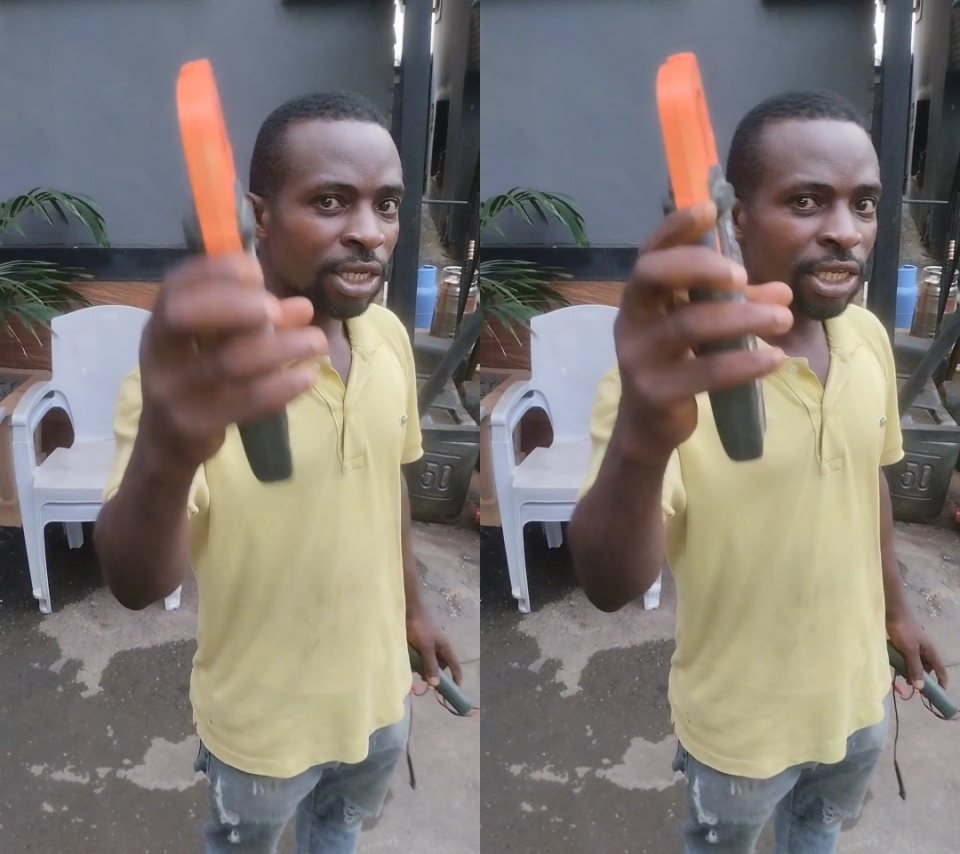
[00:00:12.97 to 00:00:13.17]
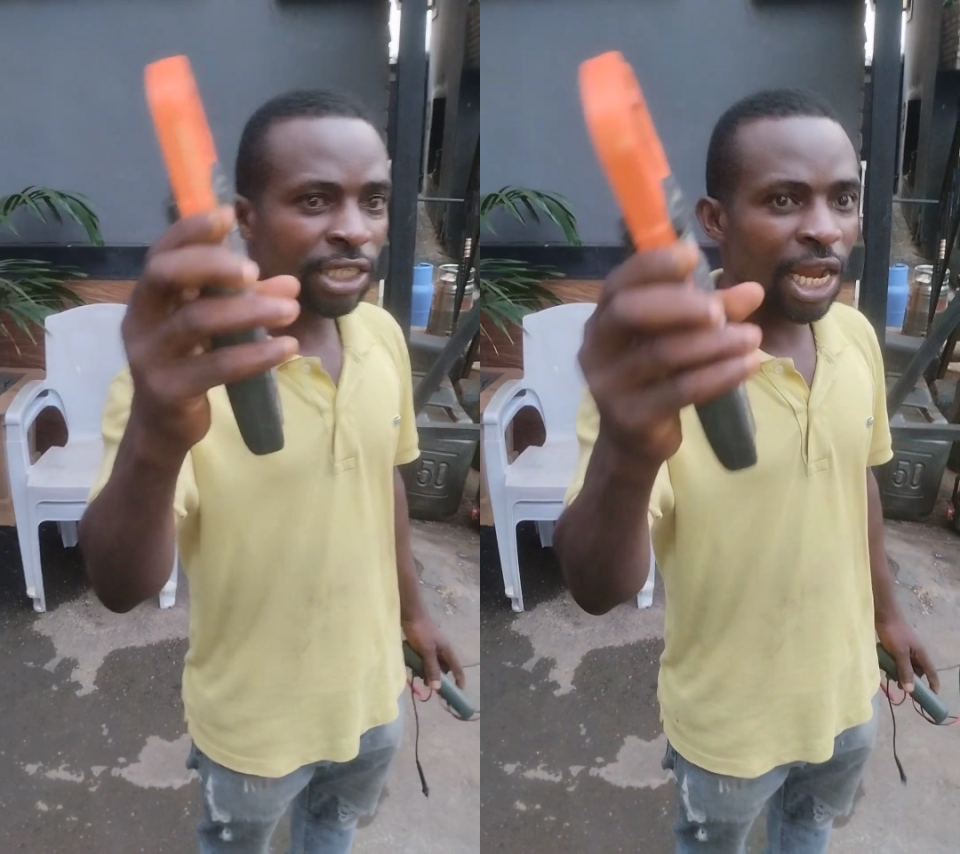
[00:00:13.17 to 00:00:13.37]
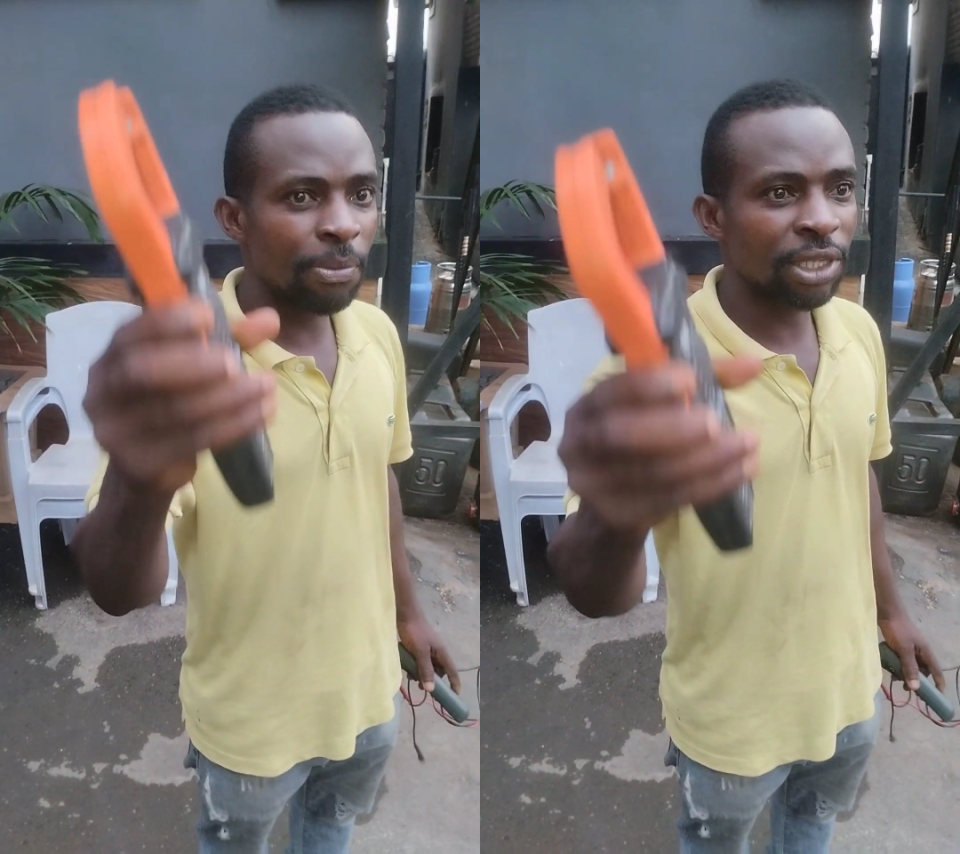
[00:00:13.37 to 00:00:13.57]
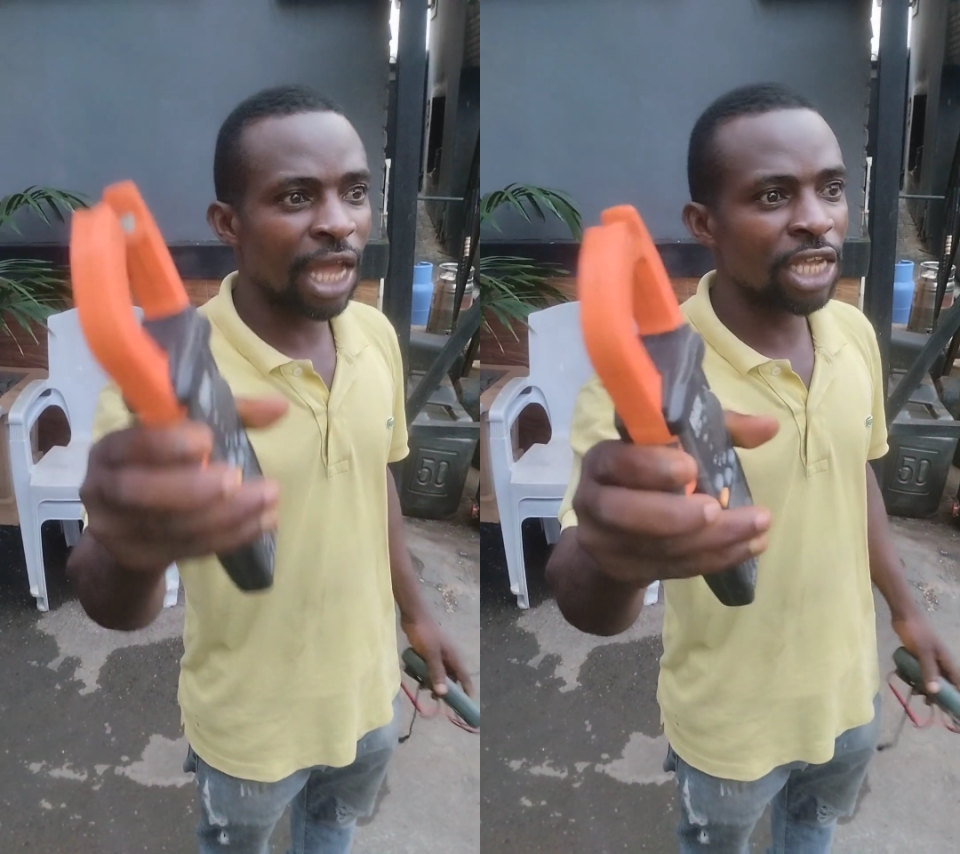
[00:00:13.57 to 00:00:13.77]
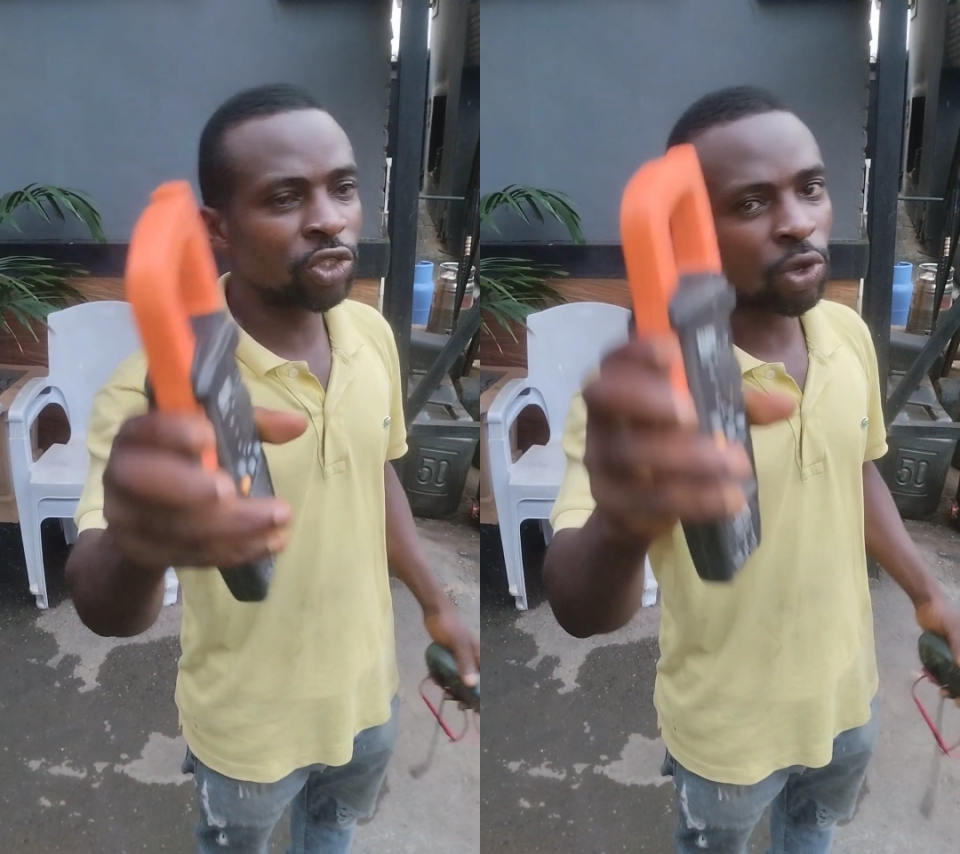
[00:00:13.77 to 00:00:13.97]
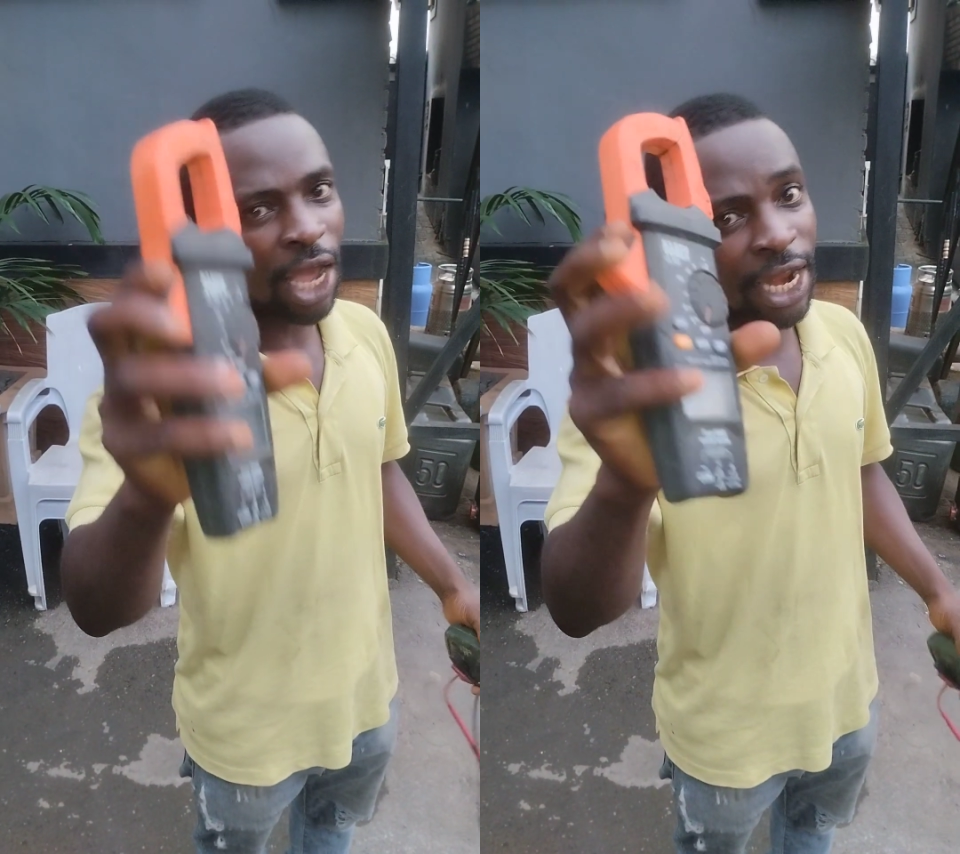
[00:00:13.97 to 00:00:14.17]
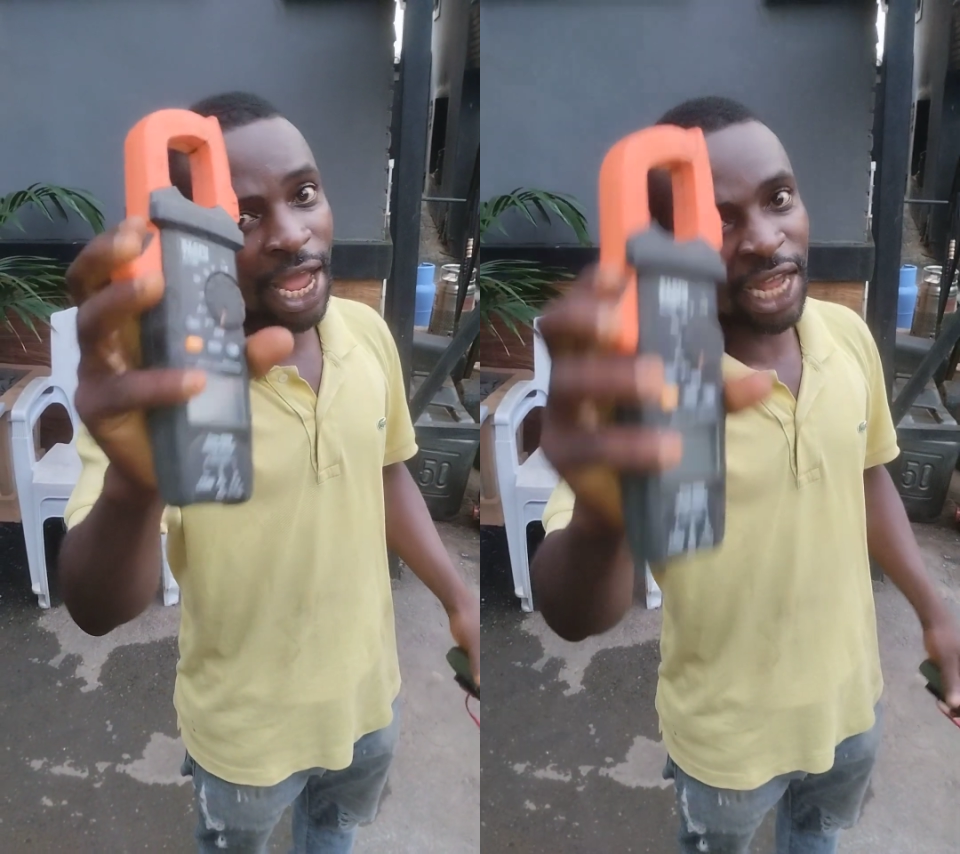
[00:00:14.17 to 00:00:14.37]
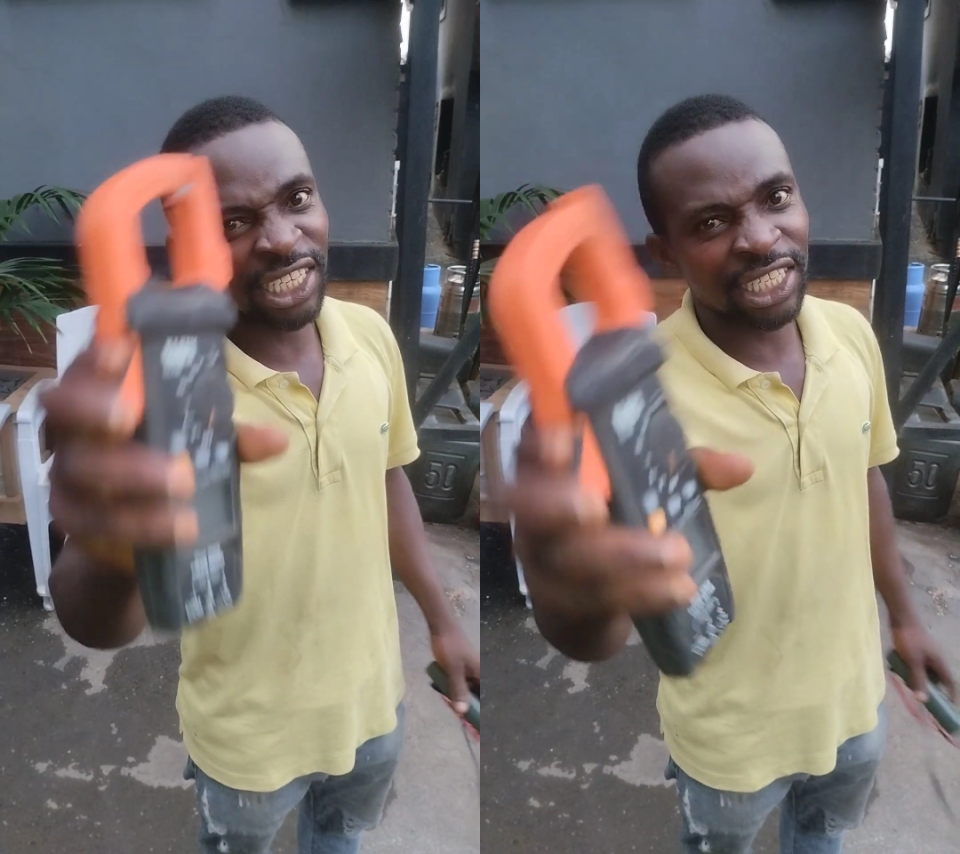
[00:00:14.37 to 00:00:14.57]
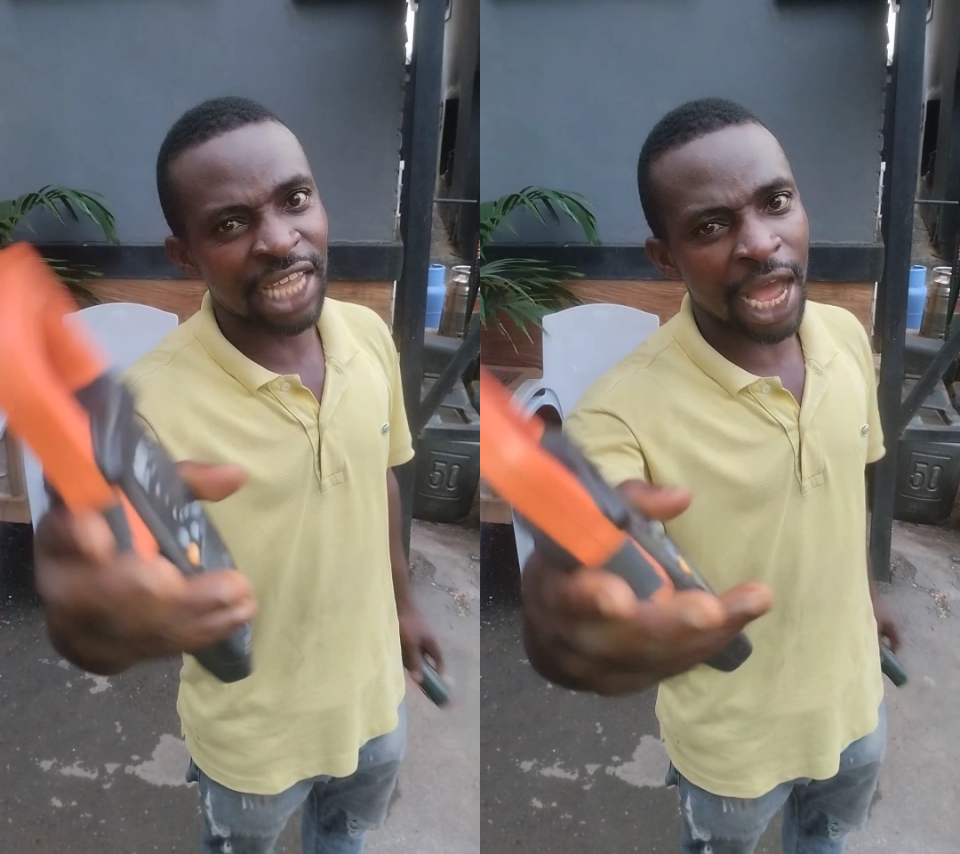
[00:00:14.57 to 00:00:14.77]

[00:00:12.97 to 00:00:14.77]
this clamp meter is to carry out the